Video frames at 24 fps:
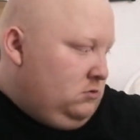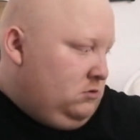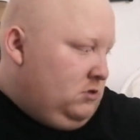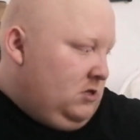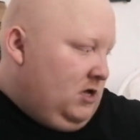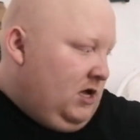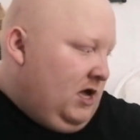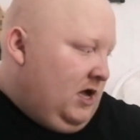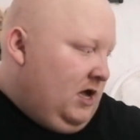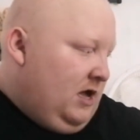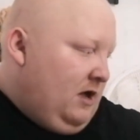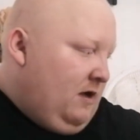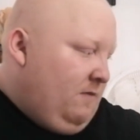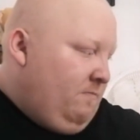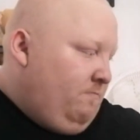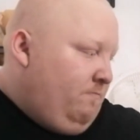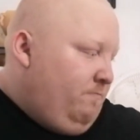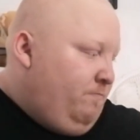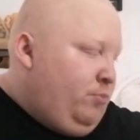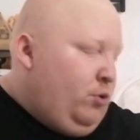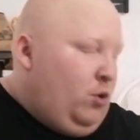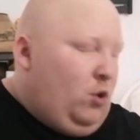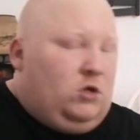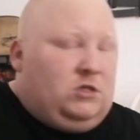
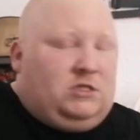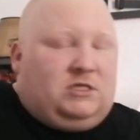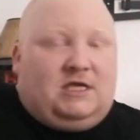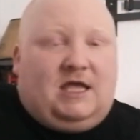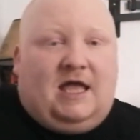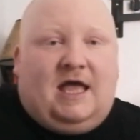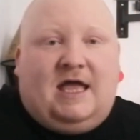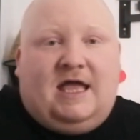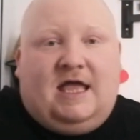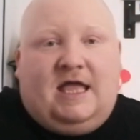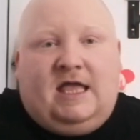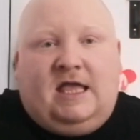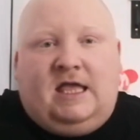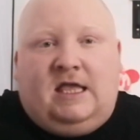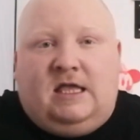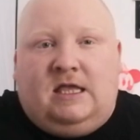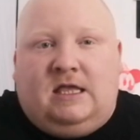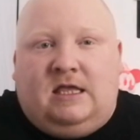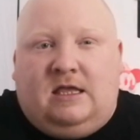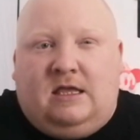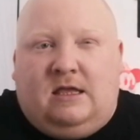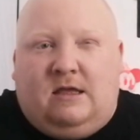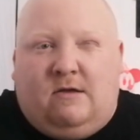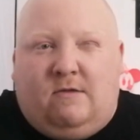put
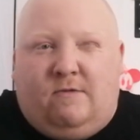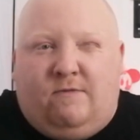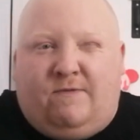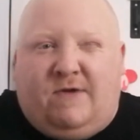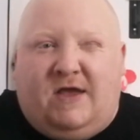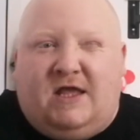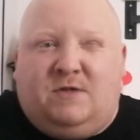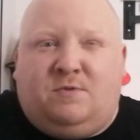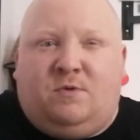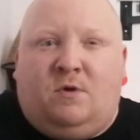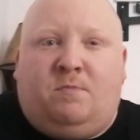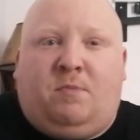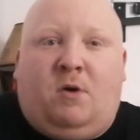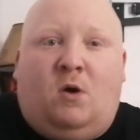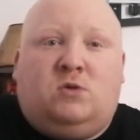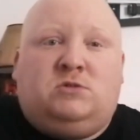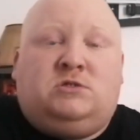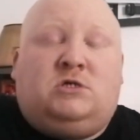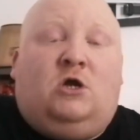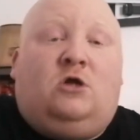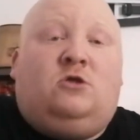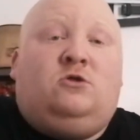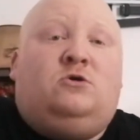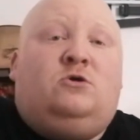a Facebook
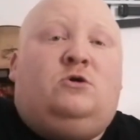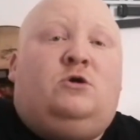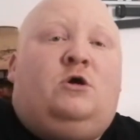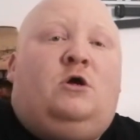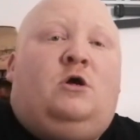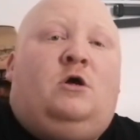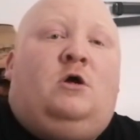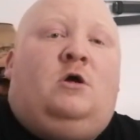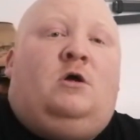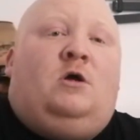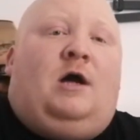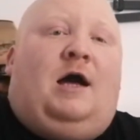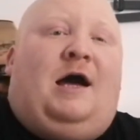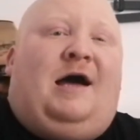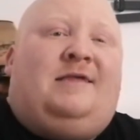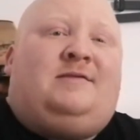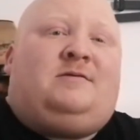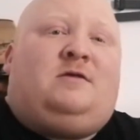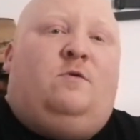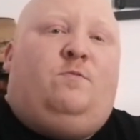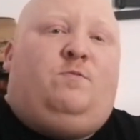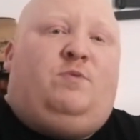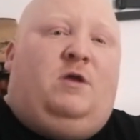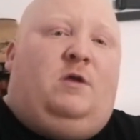post on
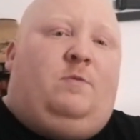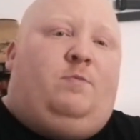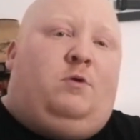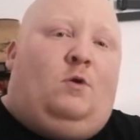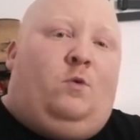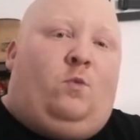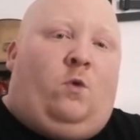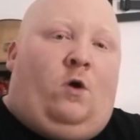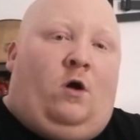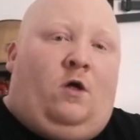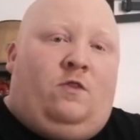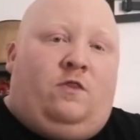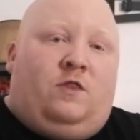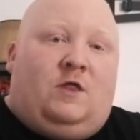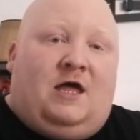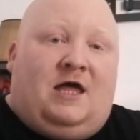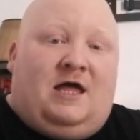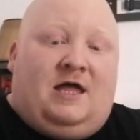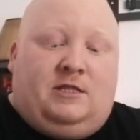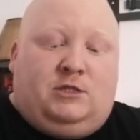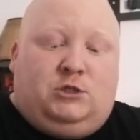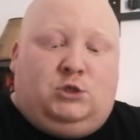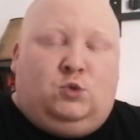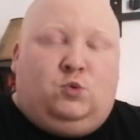asking people what
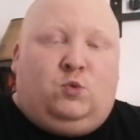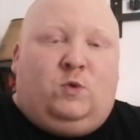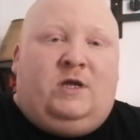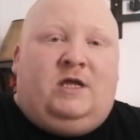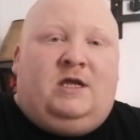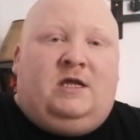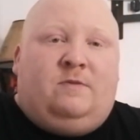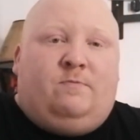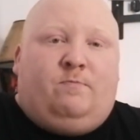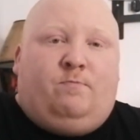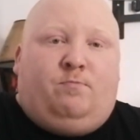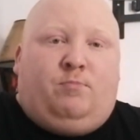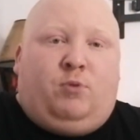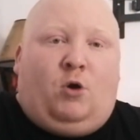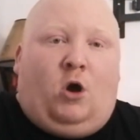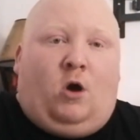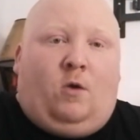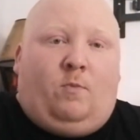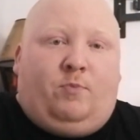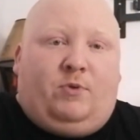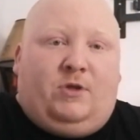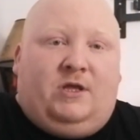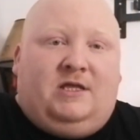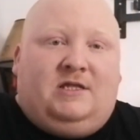their dream
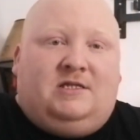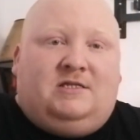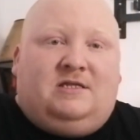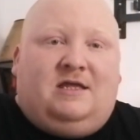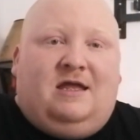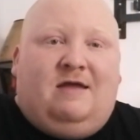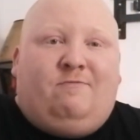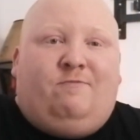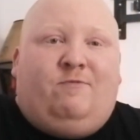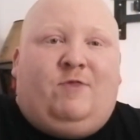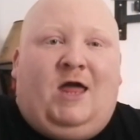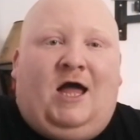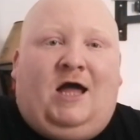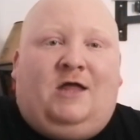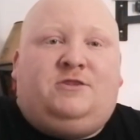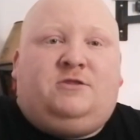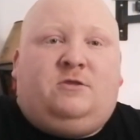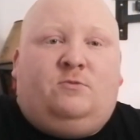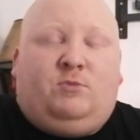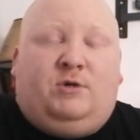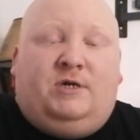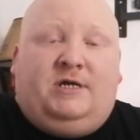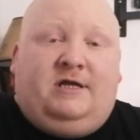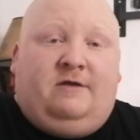pop is if they had
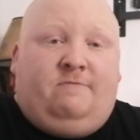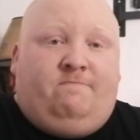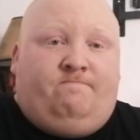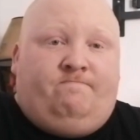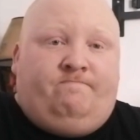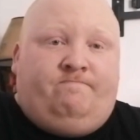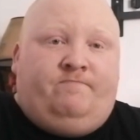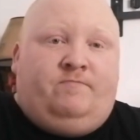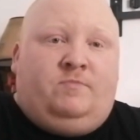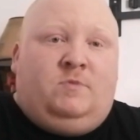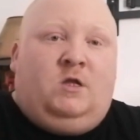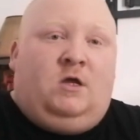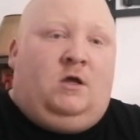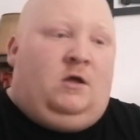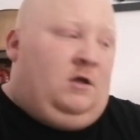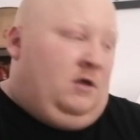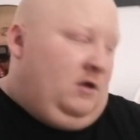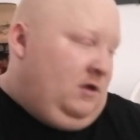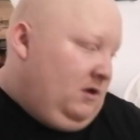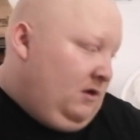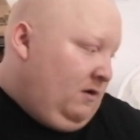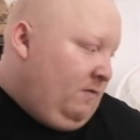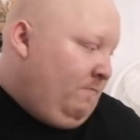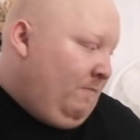the money.
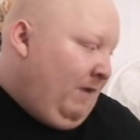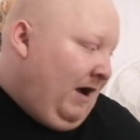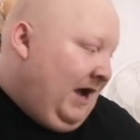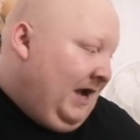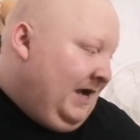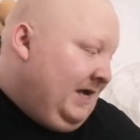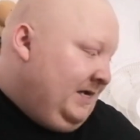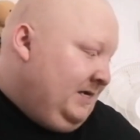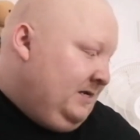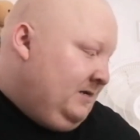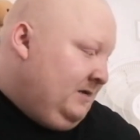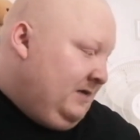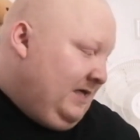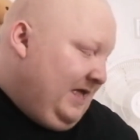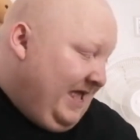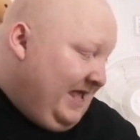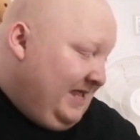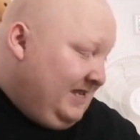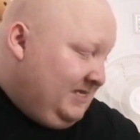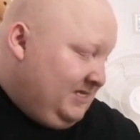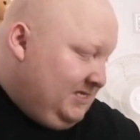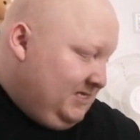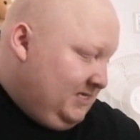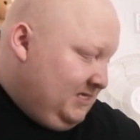Mine
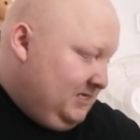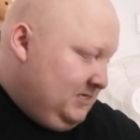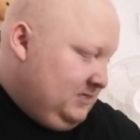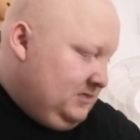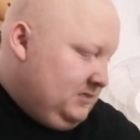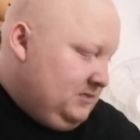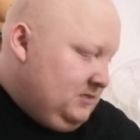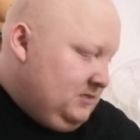is